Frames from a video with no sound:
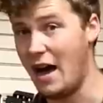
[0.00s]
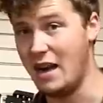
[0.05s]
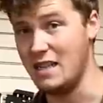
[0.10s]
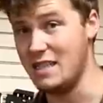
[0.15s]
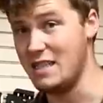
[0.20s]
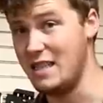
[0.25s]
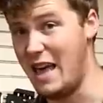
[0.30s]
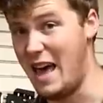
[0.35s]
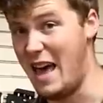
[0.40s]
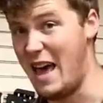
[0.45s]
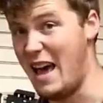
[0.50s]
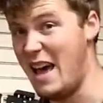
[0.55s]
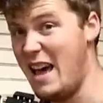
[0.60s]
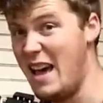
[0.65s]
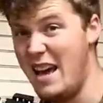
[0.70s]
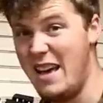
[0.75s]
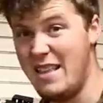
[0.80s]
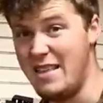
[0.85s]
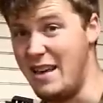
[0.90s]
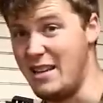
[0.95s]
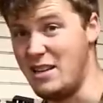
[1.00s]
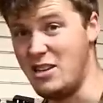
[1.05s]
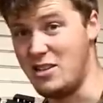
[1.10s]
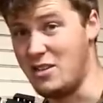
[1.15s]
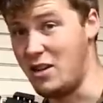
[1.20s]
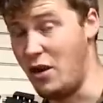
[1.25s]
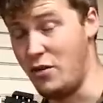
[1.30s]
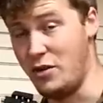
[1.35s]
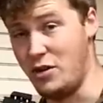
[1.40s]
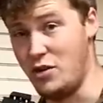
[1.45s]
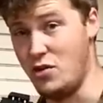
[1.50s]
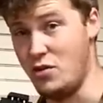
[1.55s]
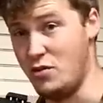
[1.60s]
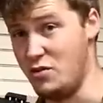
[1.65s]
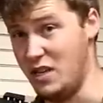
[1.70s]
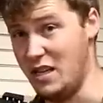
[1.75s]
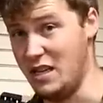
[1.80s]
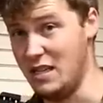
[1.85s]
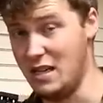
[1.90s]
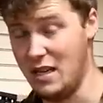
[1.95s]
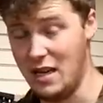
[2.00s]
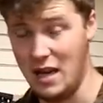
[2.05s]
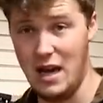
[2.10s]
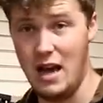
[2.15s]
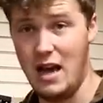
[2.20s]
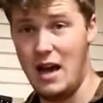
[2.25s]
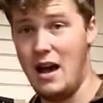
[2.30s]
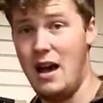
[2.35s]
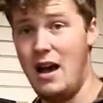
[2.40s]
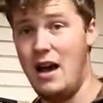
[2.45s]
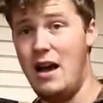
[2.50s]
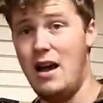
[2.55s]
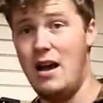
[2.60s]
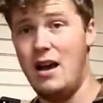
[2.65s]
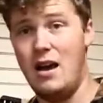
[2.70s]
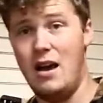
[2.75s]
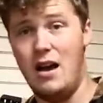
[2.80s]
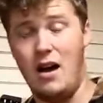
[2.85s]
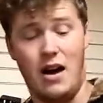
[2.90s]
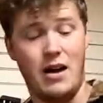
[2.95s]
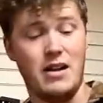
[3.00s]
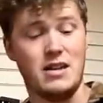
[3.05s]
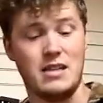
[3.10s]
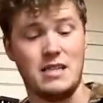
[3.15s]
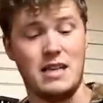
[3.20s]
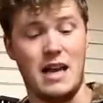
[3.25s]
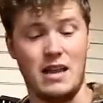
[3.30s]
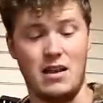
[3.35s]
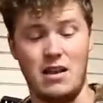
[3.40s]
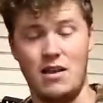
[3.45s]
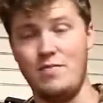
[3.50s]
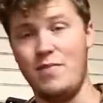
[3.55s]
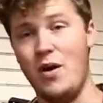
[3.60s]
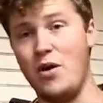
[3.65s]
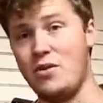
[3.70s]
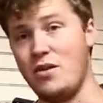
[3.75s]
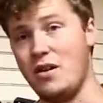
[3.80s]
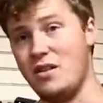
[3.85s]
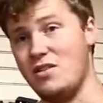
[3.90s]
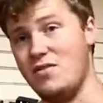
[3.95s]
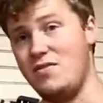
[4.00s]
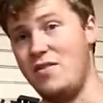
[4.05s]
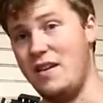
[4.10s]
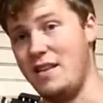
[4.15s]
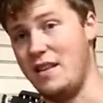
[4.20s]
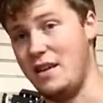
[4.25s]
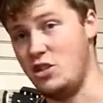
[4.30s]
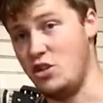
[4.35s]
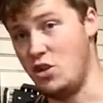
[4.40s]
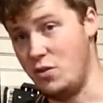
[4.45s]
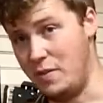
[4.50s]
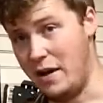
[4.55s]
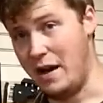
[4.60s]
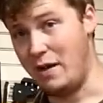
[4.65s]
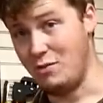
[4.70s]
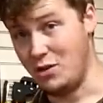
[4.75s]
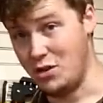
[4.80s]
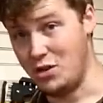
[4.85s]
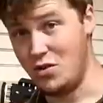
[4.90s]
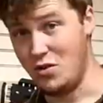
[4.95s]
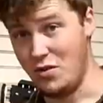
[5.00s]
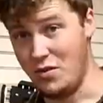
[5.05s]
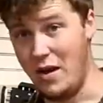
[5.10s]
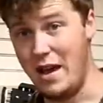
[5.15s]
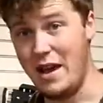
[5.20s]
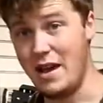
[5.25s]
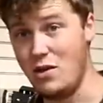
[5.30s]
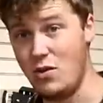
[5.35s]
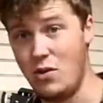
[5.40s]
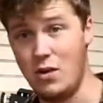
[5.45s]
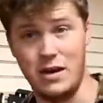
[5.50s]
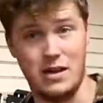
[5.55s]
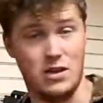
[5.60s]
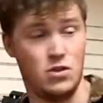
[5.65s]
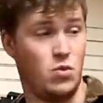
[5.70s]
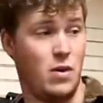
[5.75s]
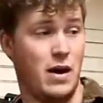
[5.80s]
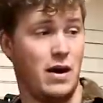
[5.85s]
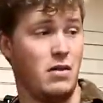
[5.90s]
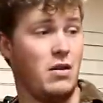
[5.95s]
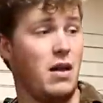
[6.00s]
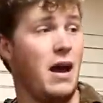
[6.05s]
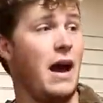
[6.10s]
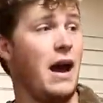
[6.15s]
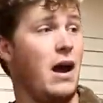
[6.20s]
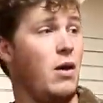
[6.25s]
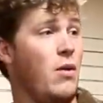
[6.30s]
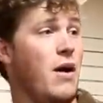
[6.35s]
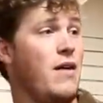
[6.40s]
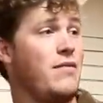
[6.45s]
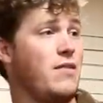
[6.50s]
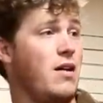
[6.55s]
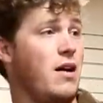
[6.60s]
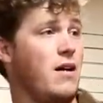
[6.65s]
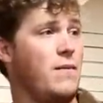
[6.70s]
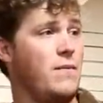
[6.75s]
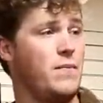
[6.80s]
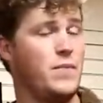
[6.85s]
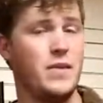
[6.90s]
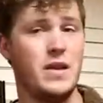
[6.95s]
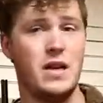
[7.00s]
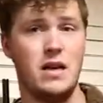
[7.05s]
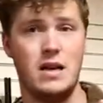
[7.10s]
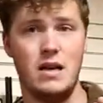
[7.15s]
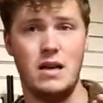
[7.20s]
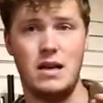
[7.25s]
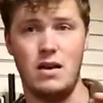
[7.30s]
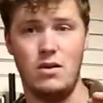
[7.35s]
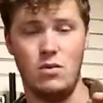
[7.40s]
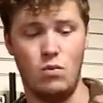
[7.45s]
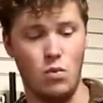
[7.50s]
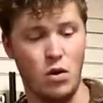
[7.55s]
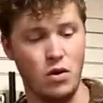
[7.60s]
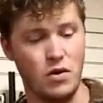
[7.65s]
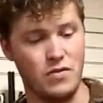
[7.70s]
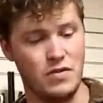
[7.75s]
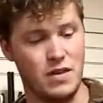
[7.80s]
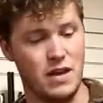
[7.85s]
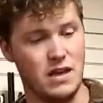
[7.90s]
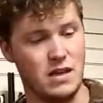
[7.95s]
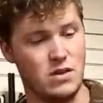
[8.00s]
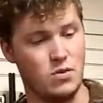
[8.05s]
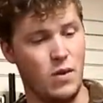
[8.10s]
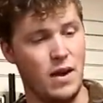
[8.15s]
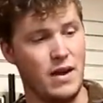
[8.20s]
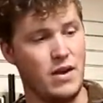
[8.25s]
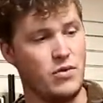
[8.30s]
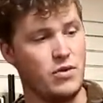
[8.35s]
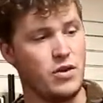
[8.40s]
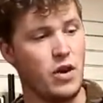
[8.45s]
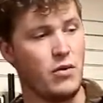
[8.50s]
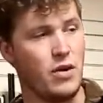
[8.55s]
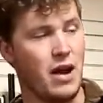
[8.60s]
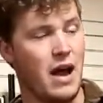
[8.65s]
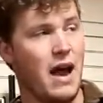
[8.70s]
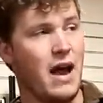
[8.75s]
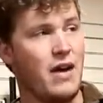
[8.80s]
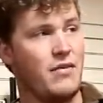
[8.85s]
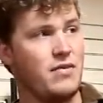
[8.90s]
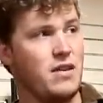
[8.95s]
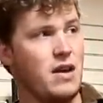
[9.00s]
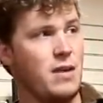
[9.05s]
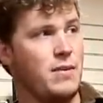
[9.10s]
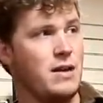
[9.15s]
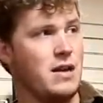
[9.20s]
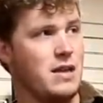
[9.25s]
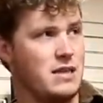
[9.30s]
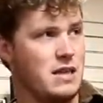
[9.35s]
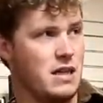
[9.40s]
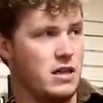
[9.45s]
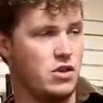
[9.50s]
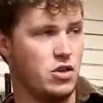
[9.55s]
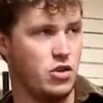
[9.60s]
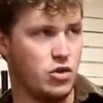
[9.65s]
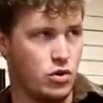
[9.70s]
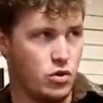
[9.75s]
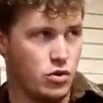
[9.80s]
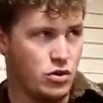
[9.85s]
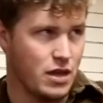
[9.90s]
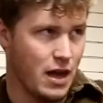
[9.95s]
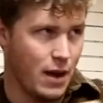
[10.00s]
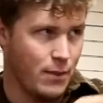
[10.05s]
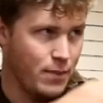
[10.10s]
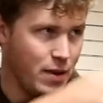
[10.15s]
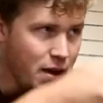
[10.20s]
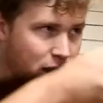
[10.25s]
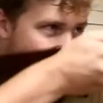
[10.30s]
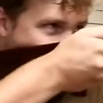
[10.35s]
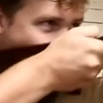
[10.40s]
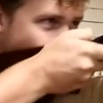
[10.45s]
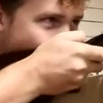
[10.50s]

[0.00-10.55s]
and it's there, they just go and use it. I understand that if both guns fit, they should be able to shoot equally as well. However, one of these where you don't have the ability to use that bead